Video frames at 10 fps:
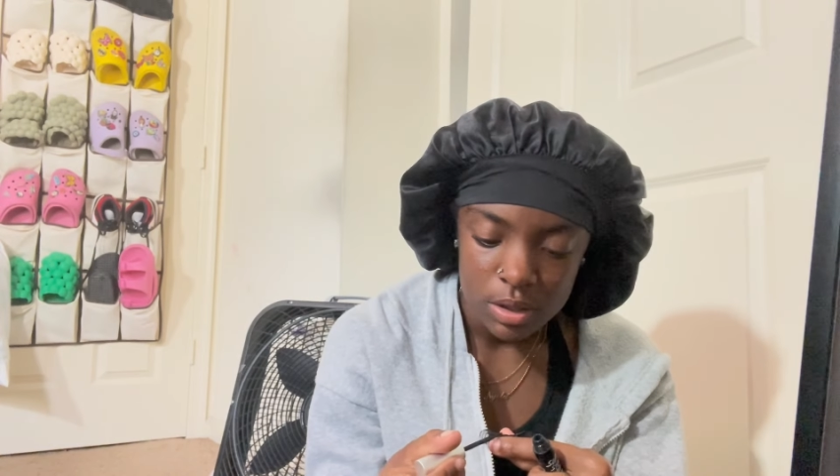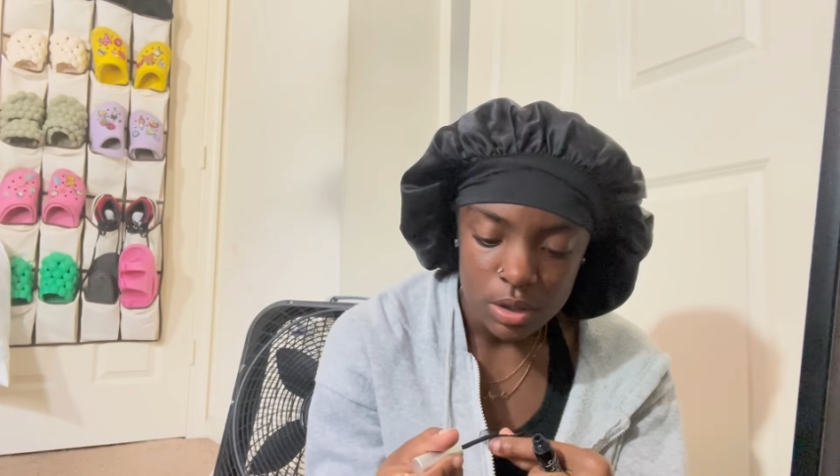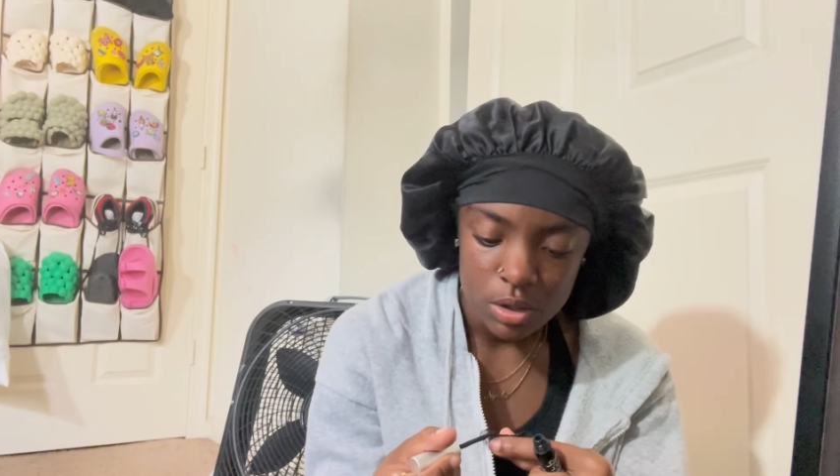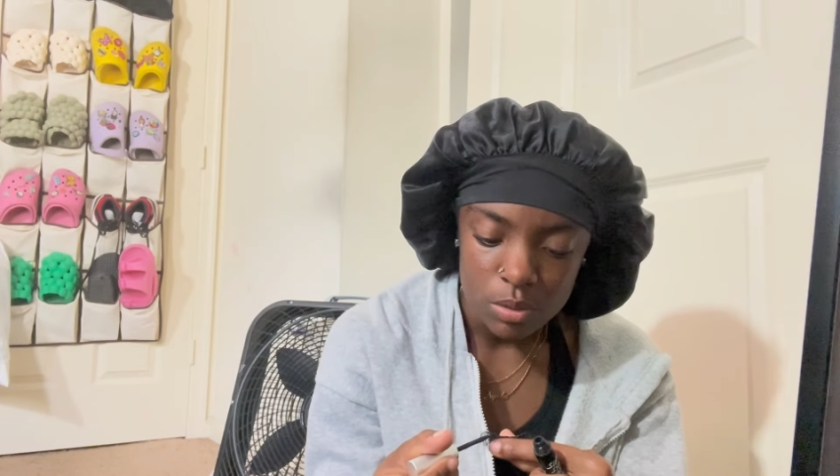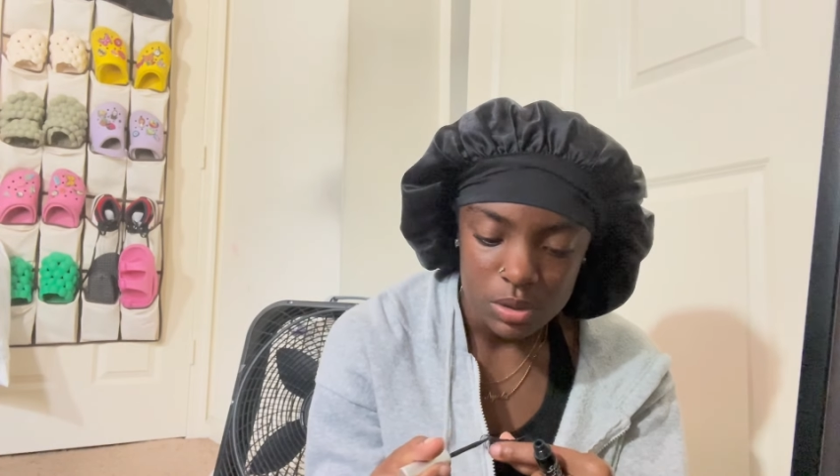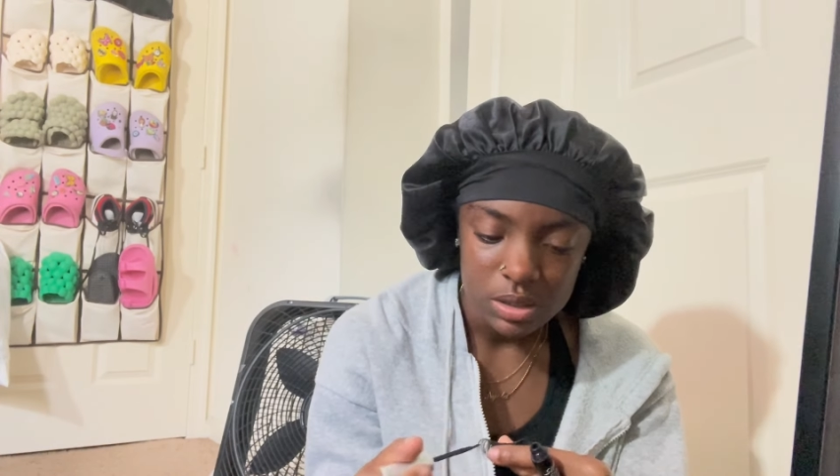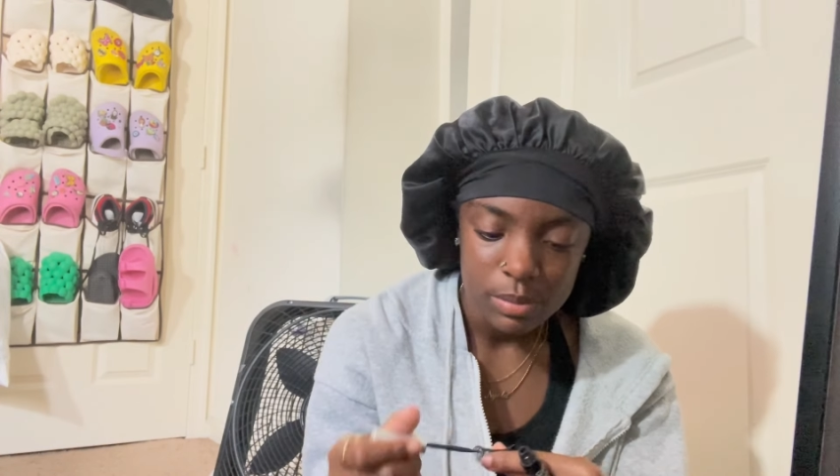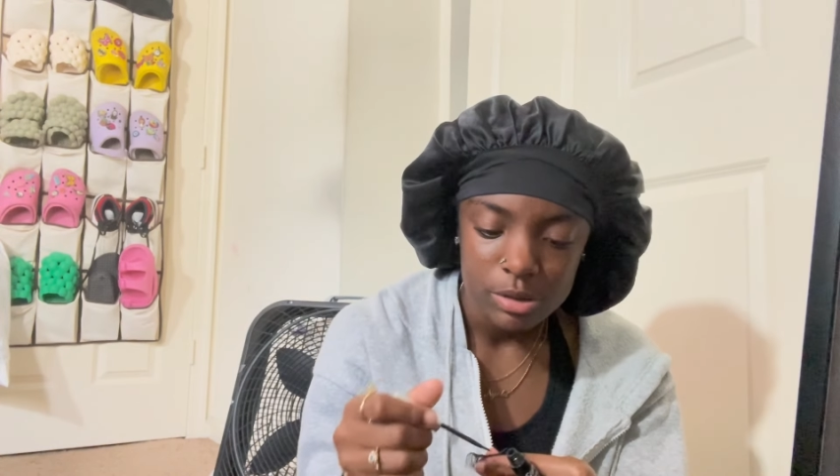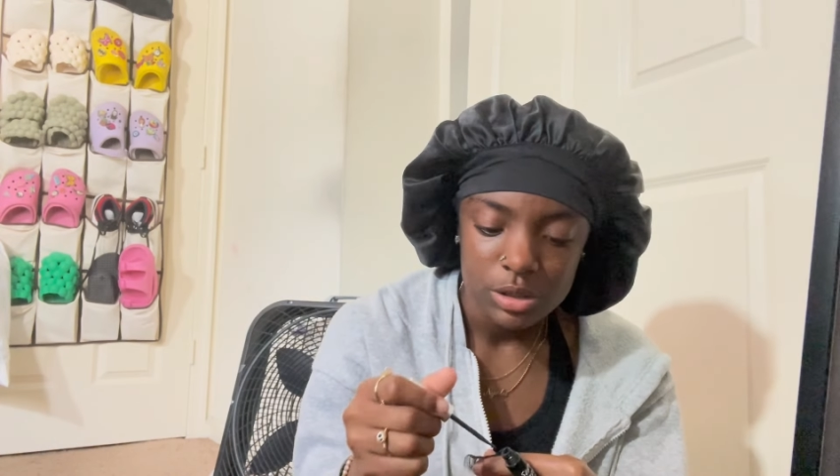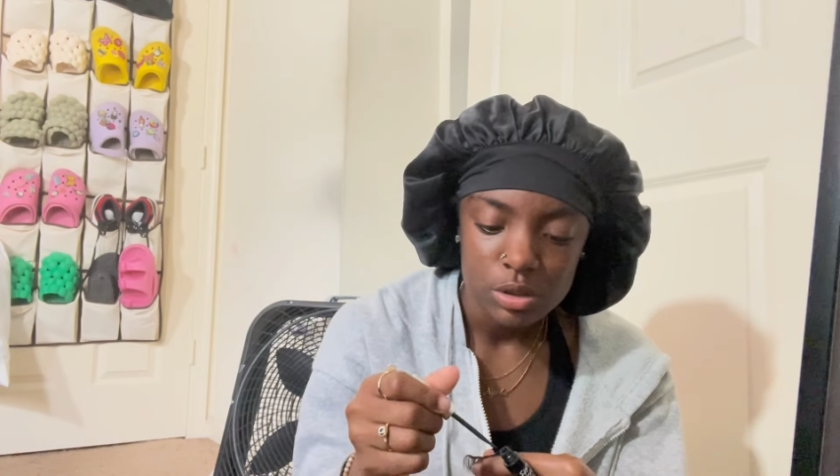who was
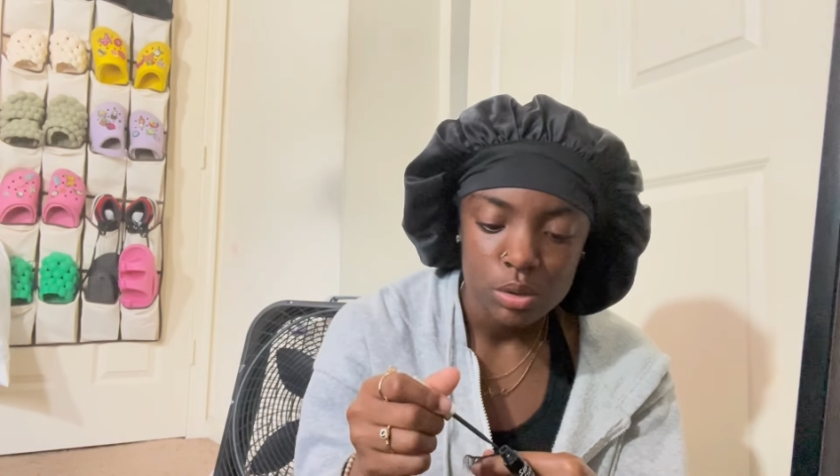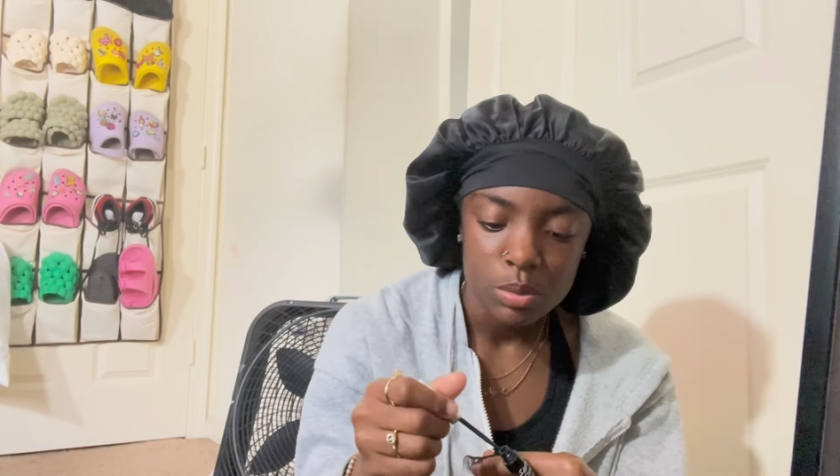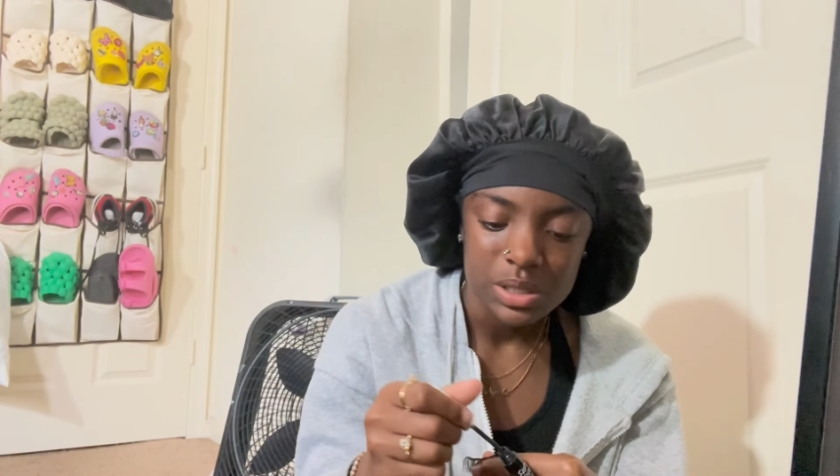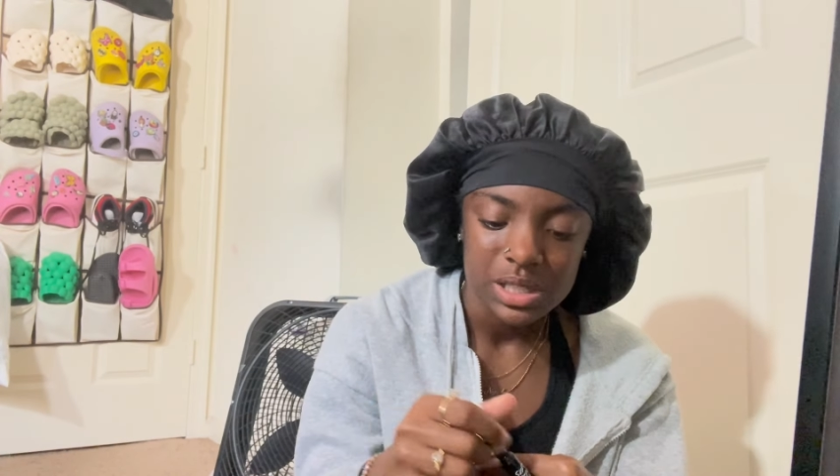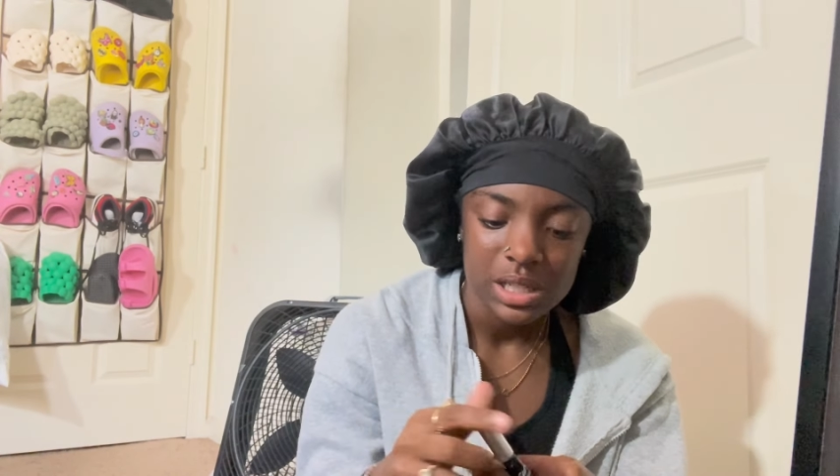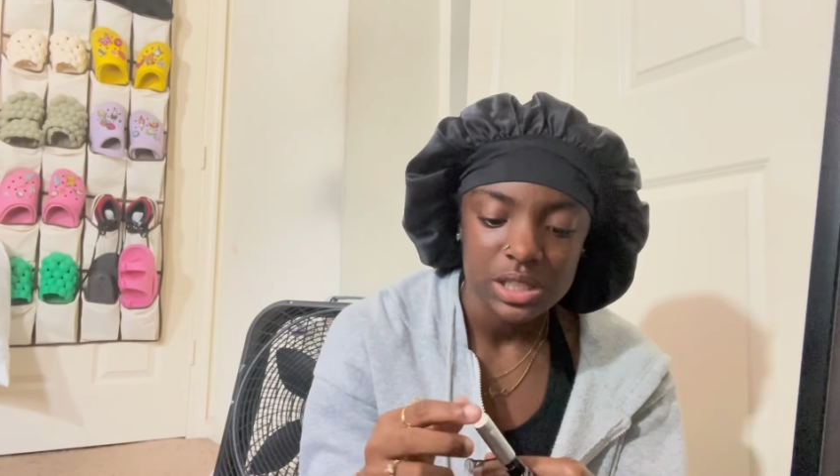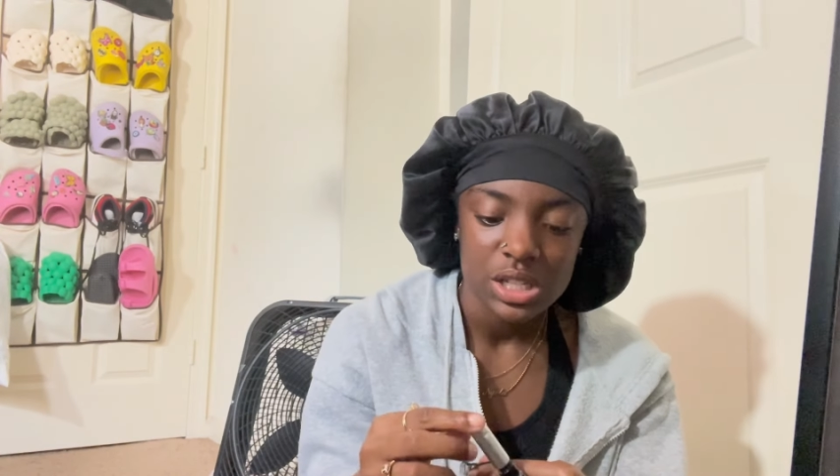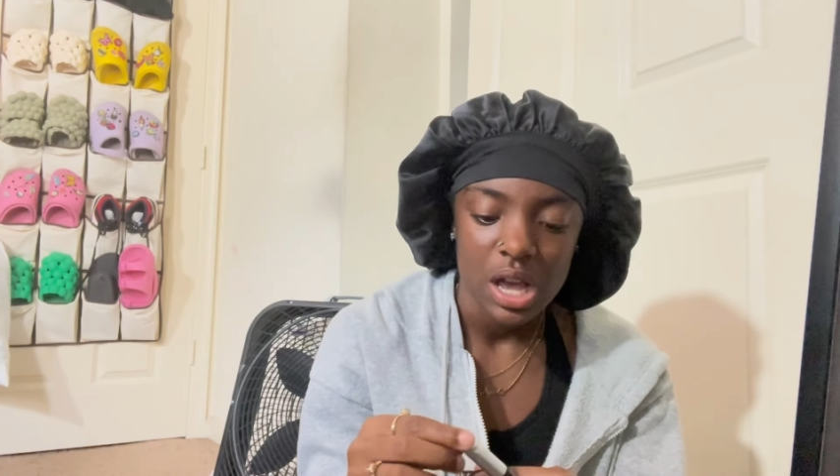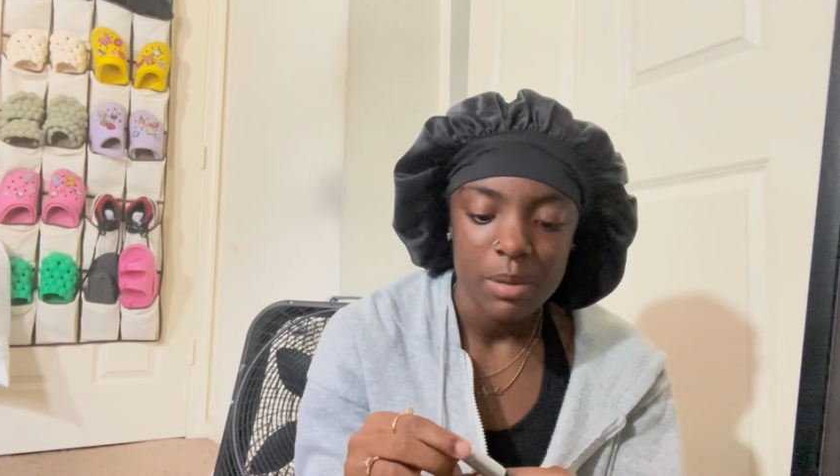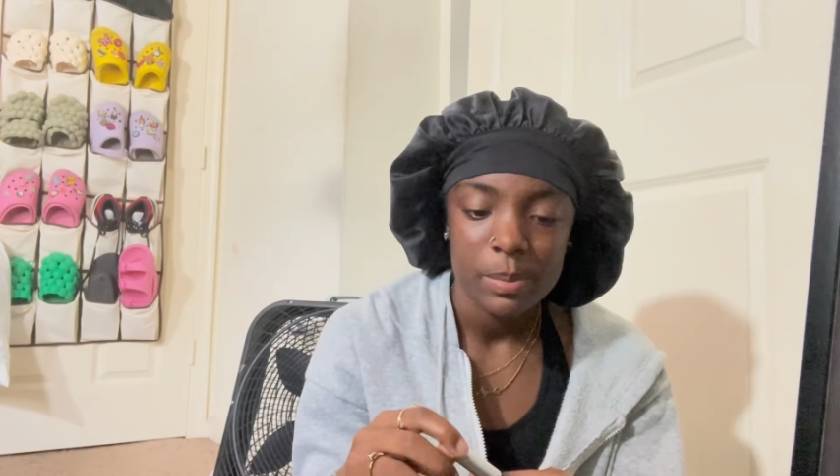supposed to do it wasn't at the
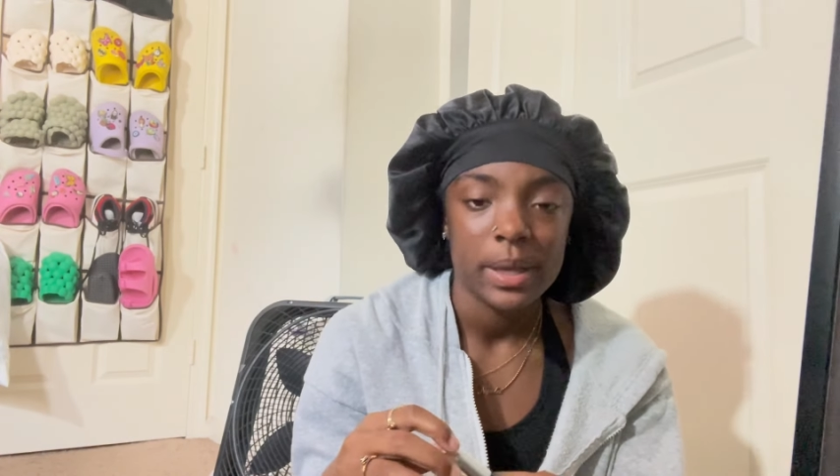shop.